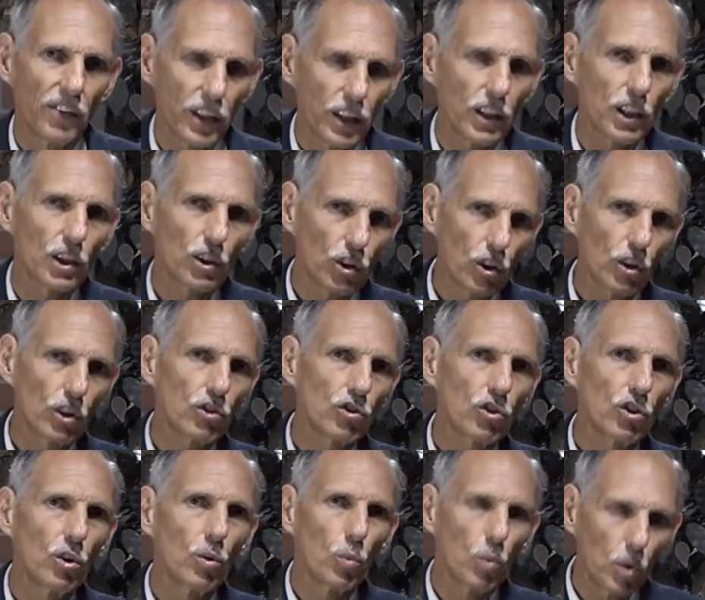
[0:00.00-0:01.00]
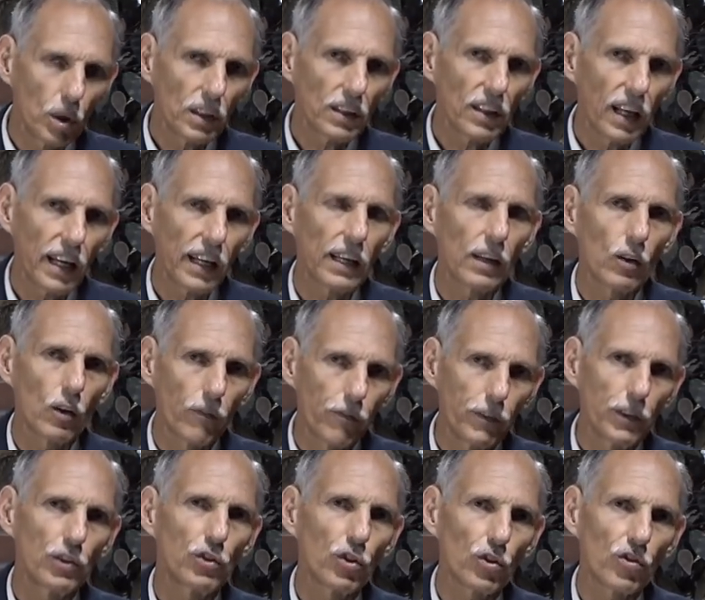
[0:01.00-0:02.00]
that the church would take an
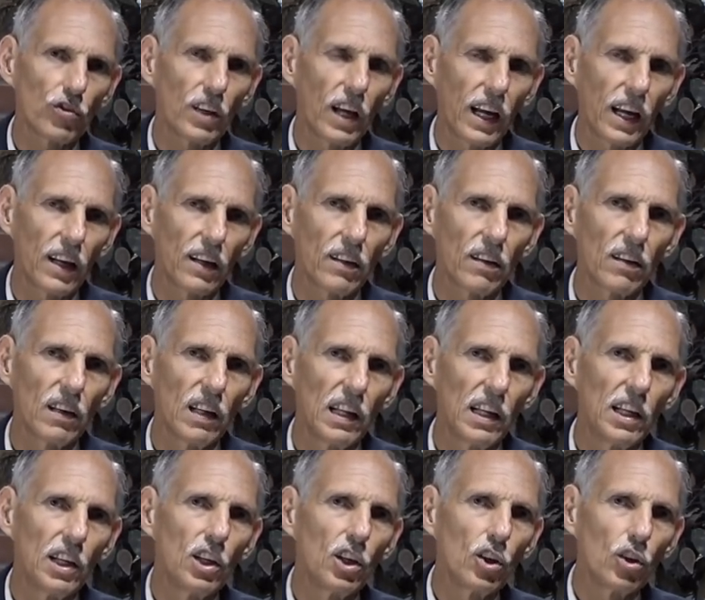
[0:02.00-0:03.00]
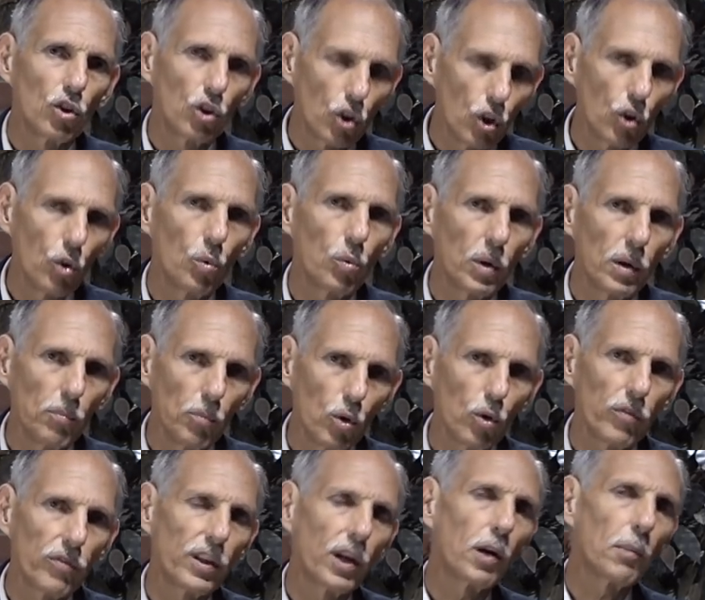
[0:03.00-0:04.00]
official stand to
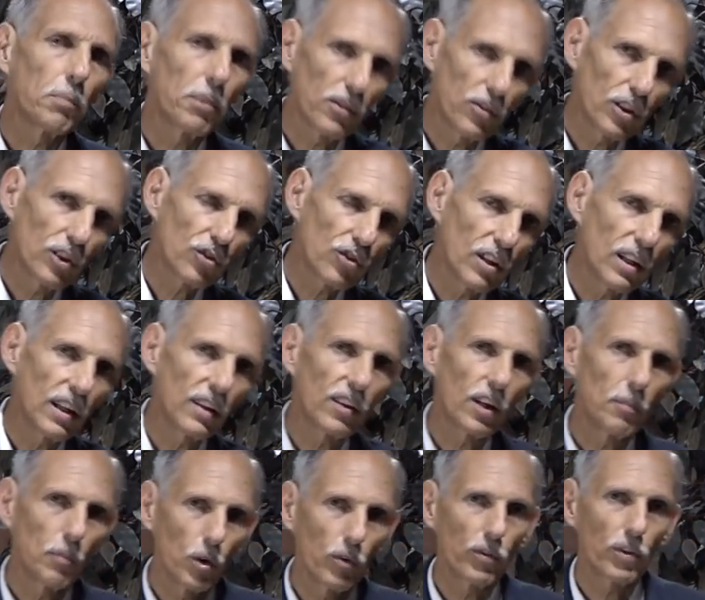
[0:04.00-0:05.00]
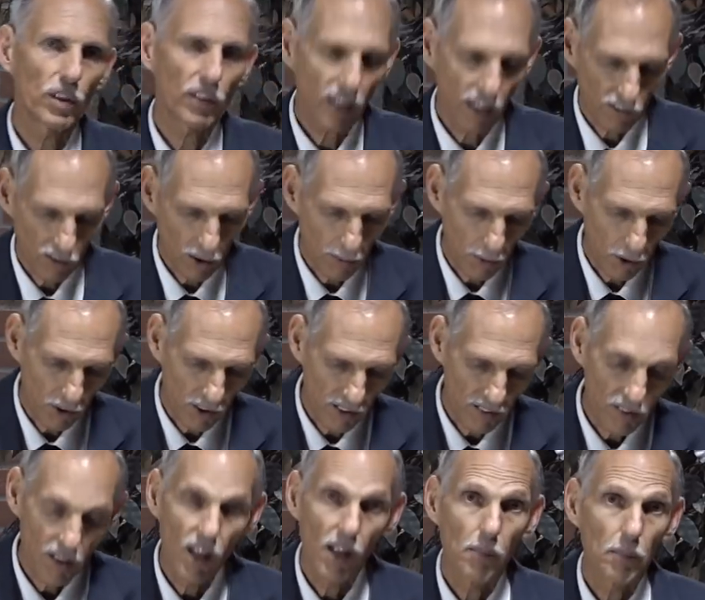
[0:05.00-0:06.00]
remove their position and to remove the
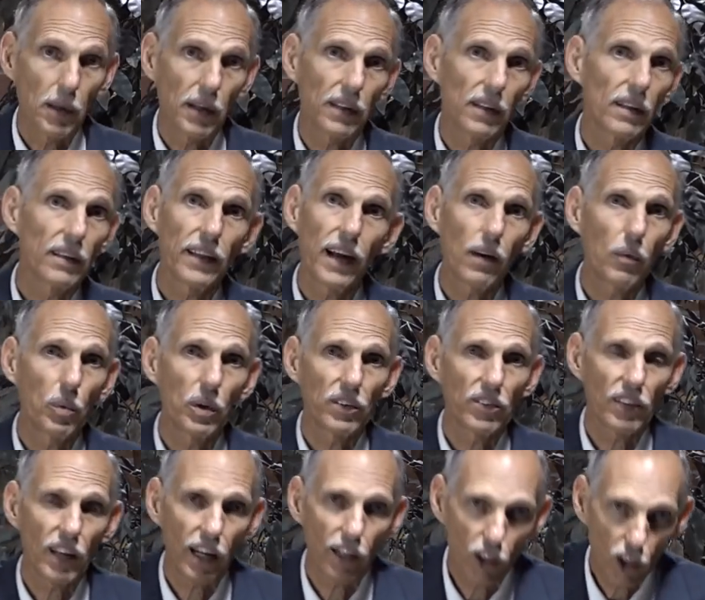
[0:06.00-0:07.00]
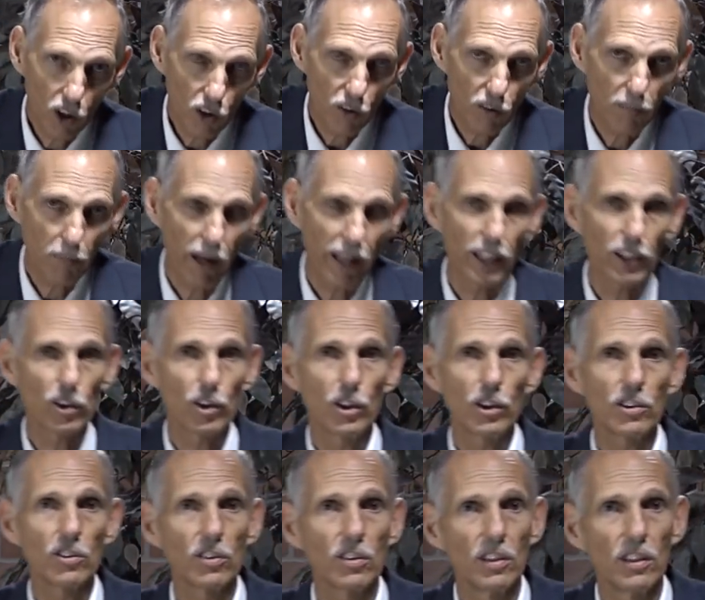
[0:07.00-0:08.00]
testimonies. But that was not known by the
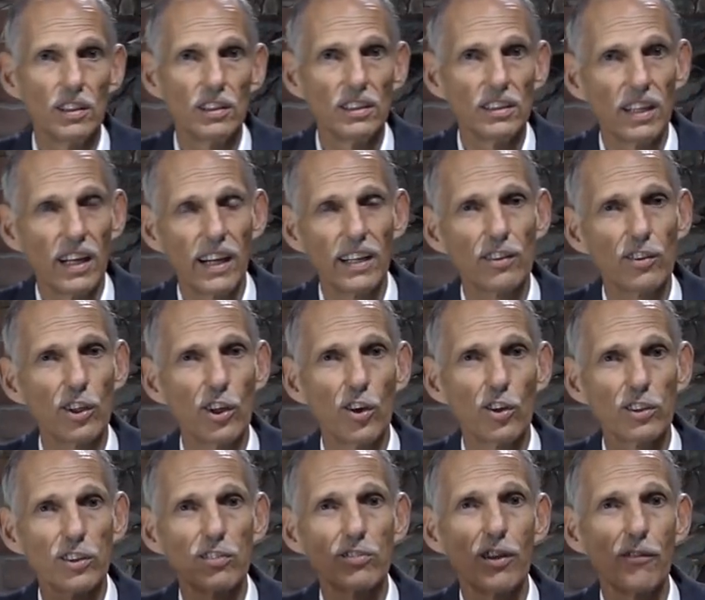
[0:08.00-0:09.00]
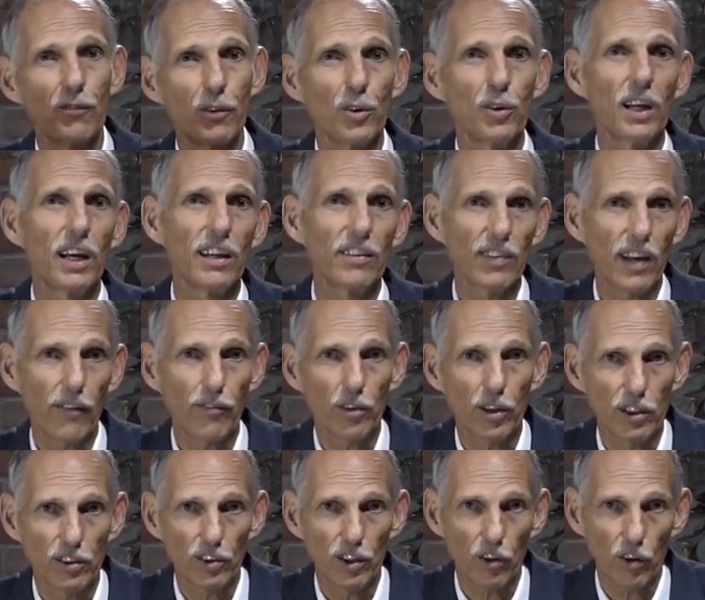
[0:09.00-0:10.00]
church until just a few days
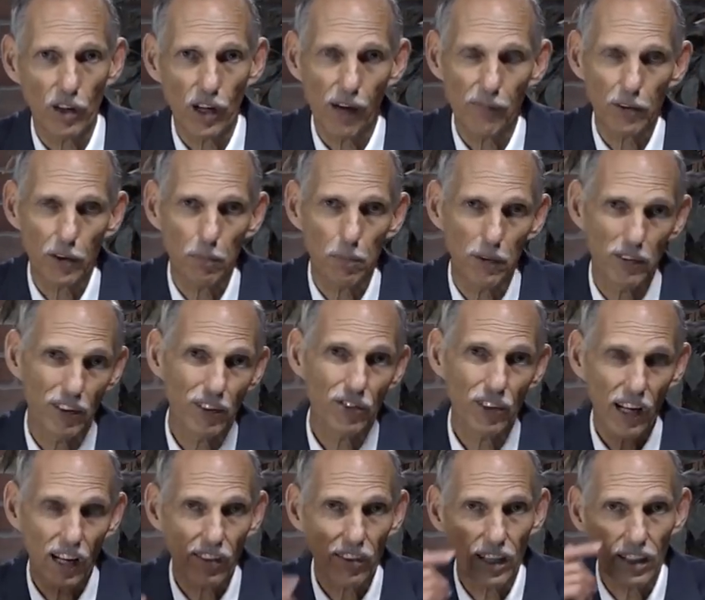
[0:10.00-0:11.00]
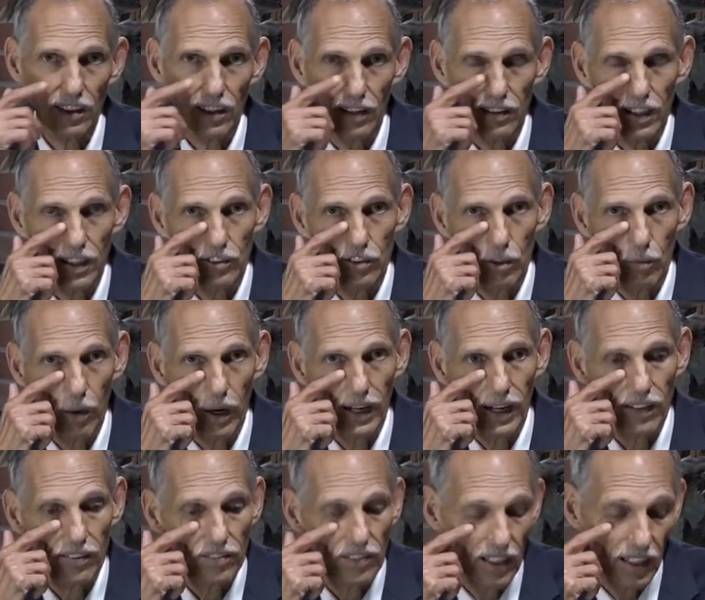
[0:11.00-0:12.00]
after the General Conference position. I think that A.G. White
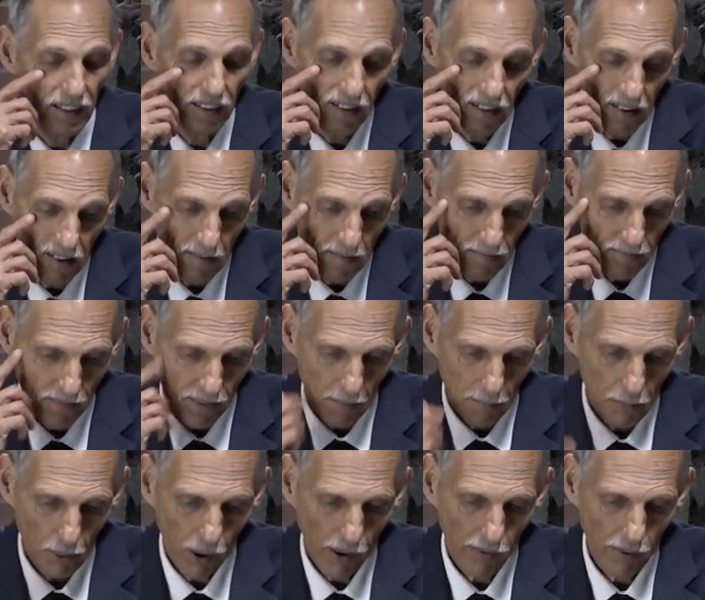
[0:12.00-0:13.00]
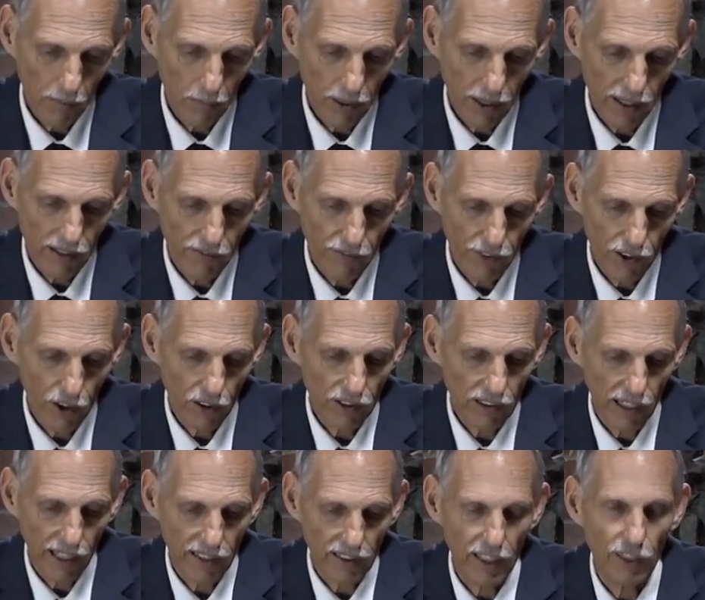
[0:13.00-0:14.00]
Estate probably
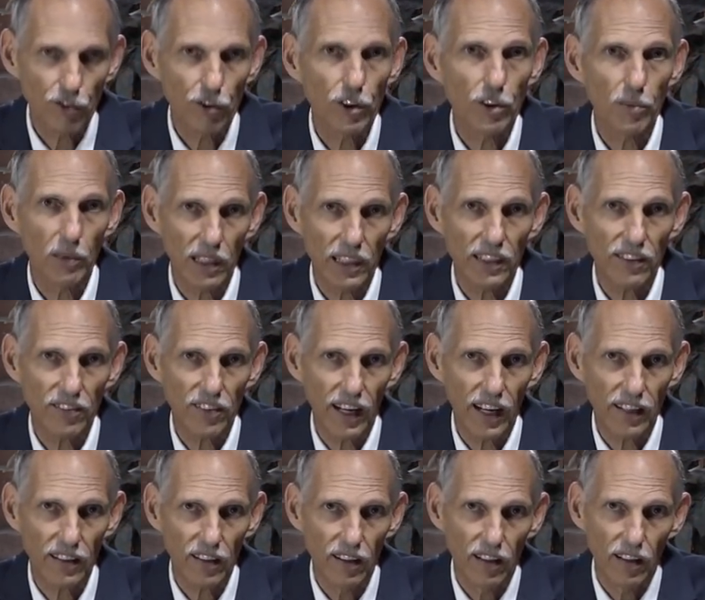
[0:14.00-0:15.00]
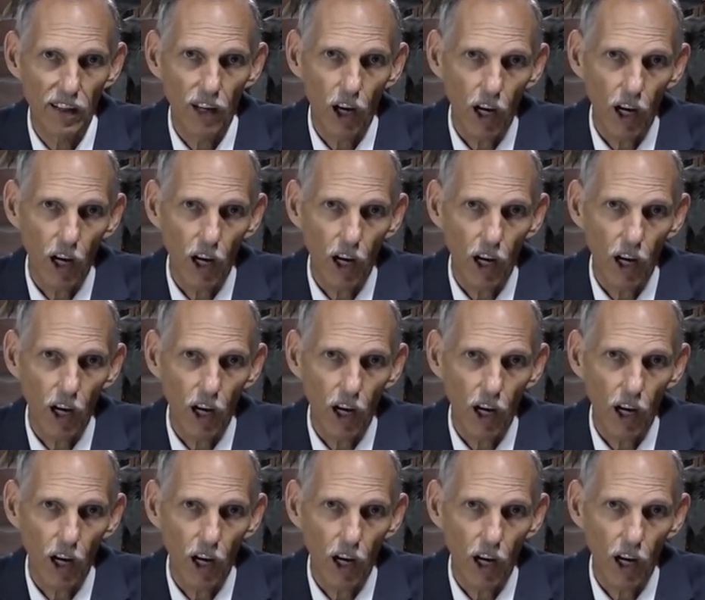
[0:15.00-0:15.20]
felt like they should release that,